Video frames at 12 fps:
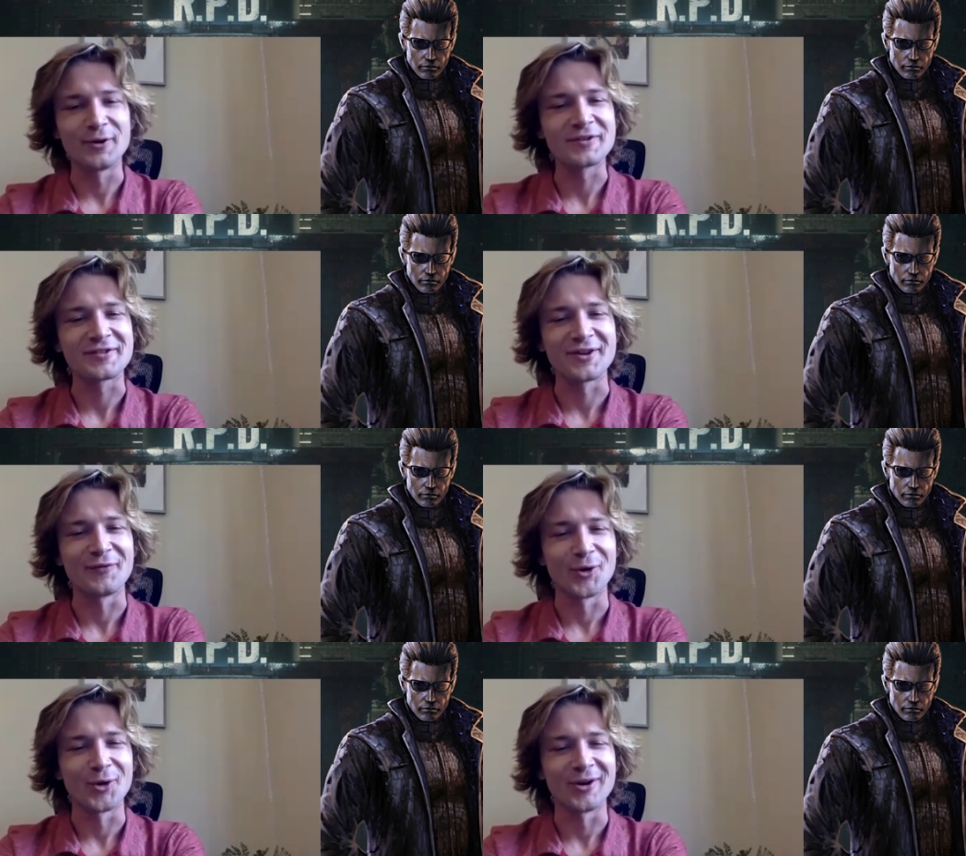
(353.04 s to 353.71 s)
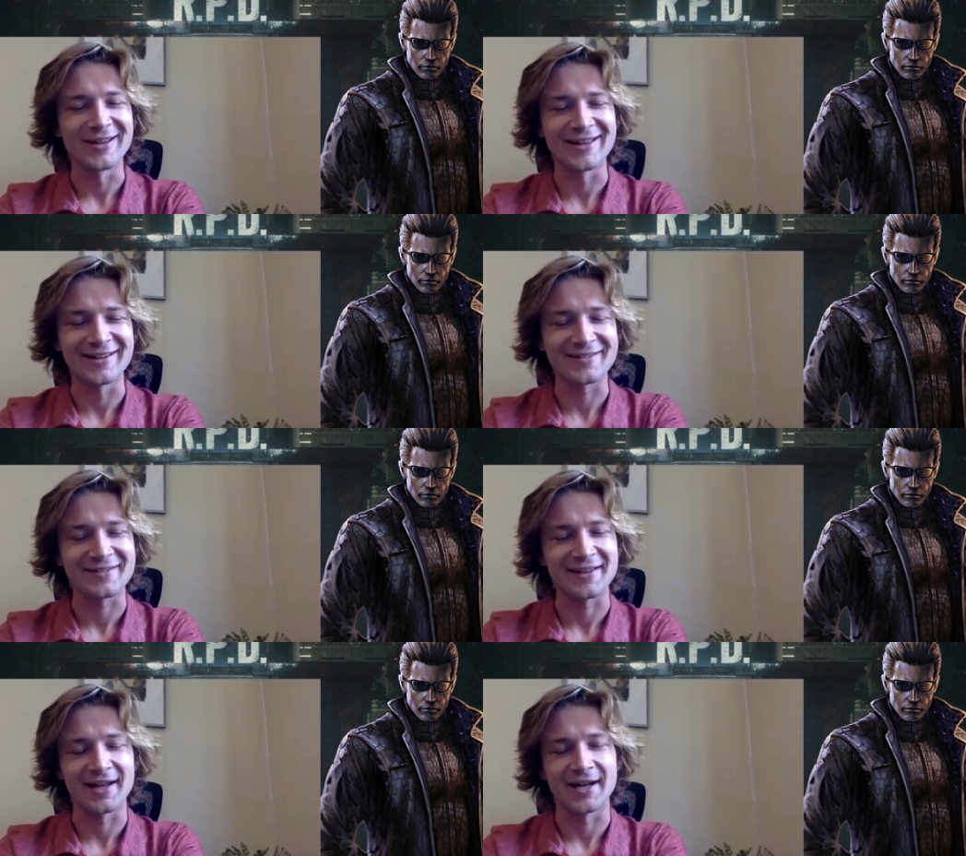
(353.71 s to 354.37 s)
Speaker 1: voiceover
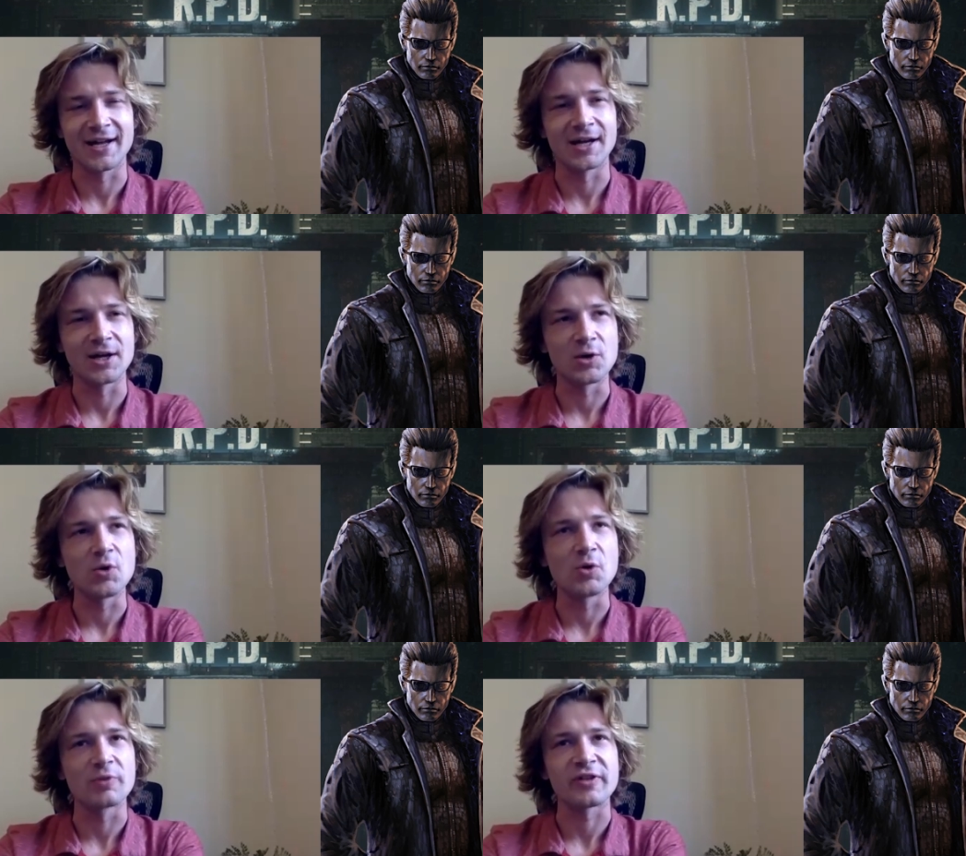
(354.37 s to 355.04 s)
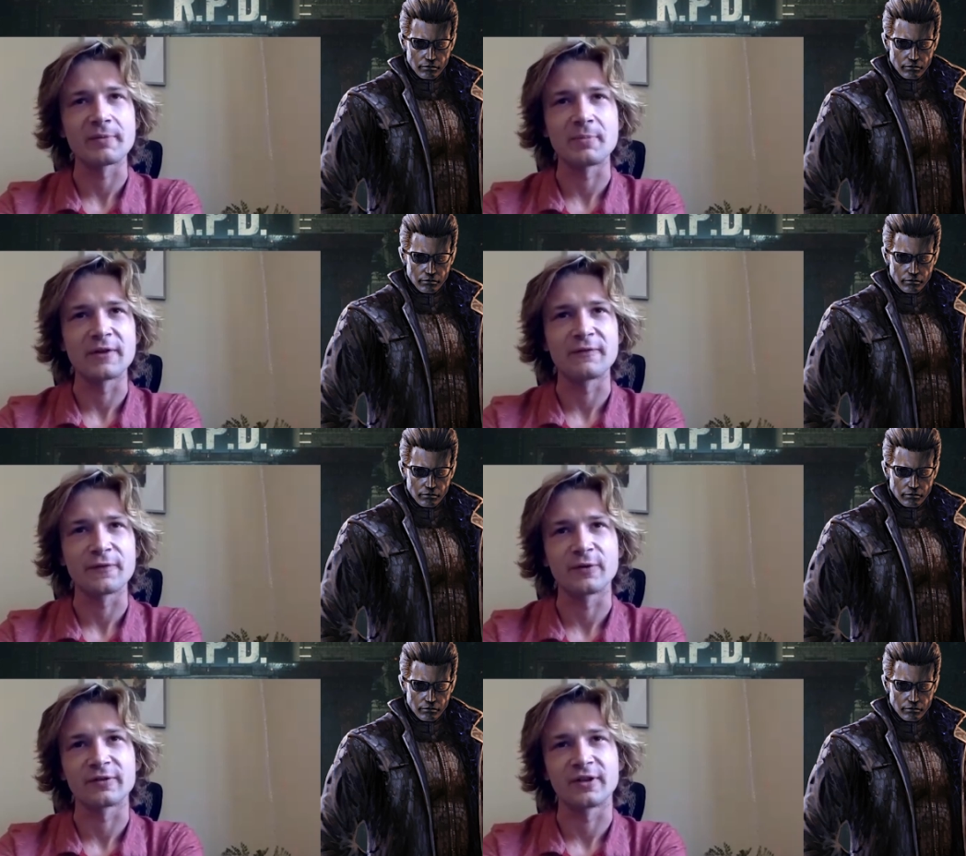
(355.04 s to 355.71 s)
is uh, it was like my
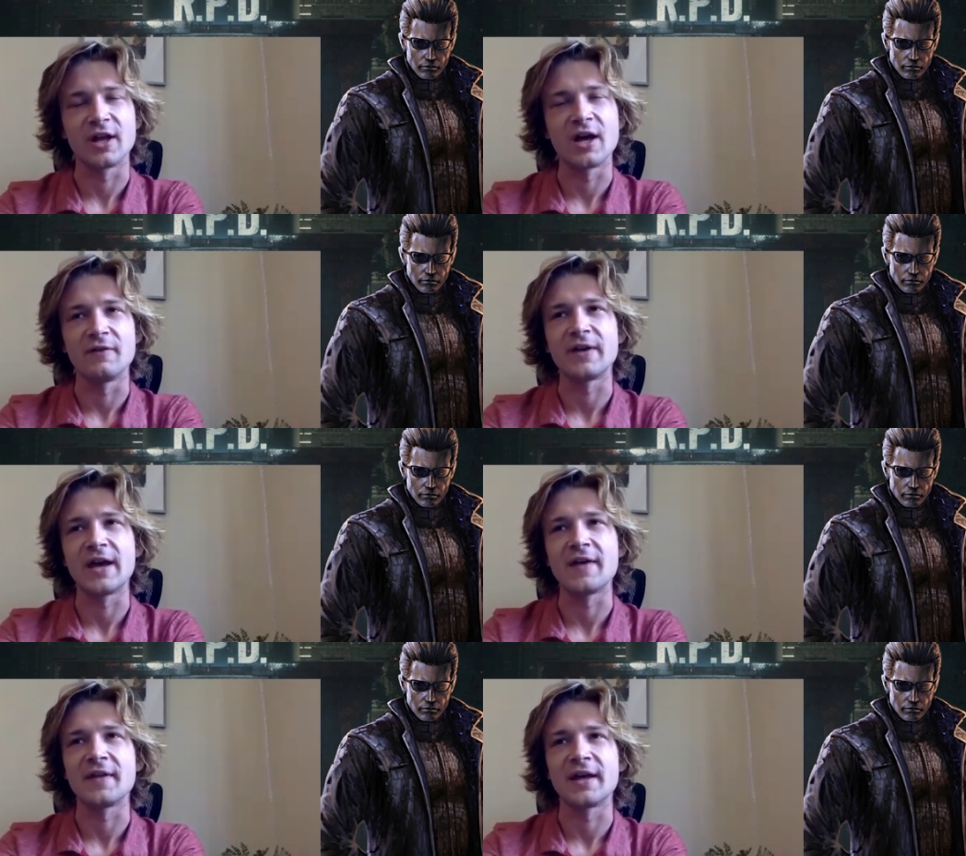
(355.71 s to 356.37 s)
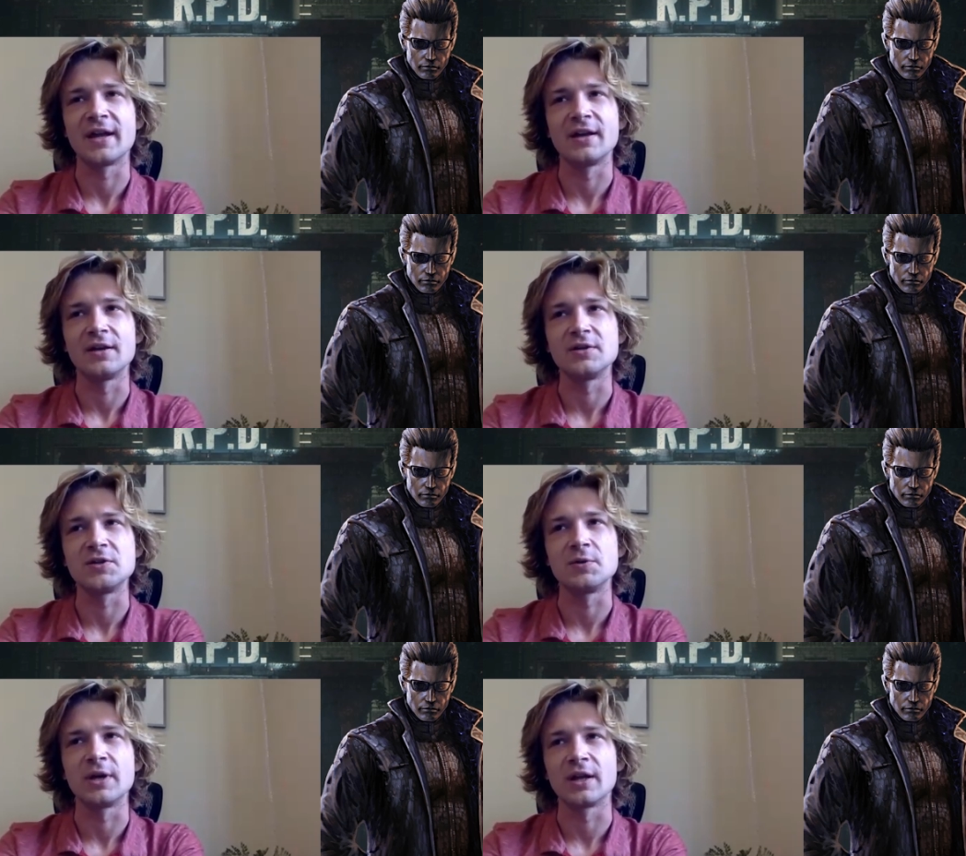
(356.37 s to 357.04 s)
first love, and then
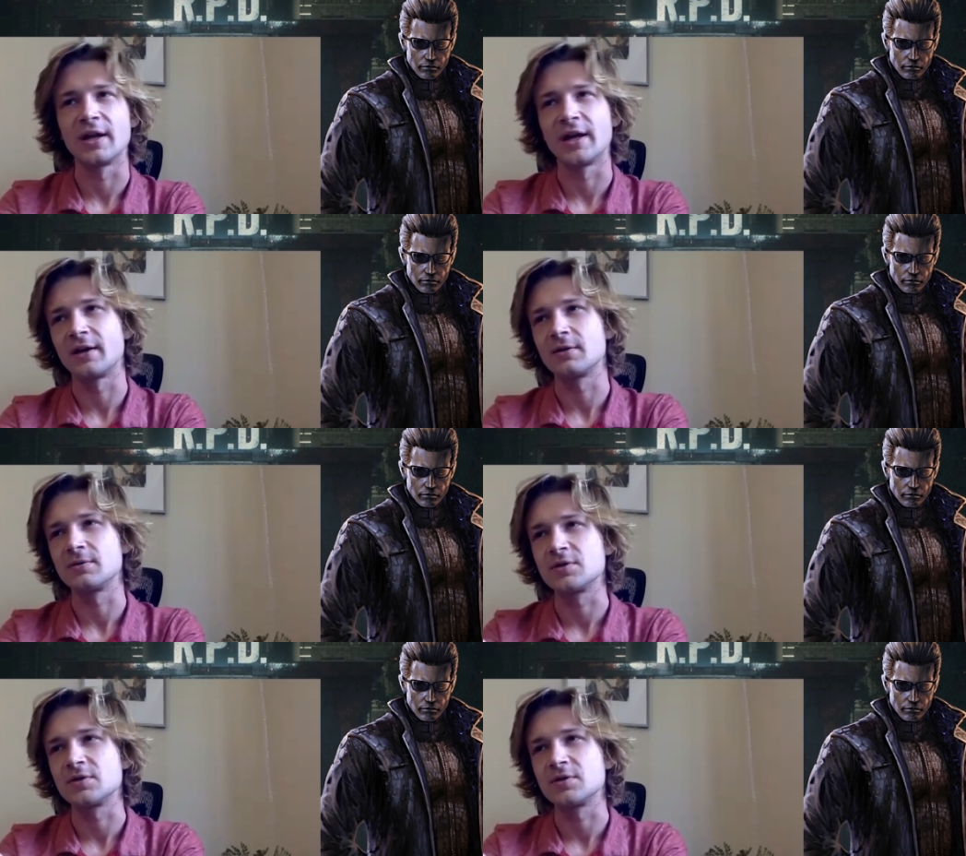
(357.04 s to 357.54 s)
doing like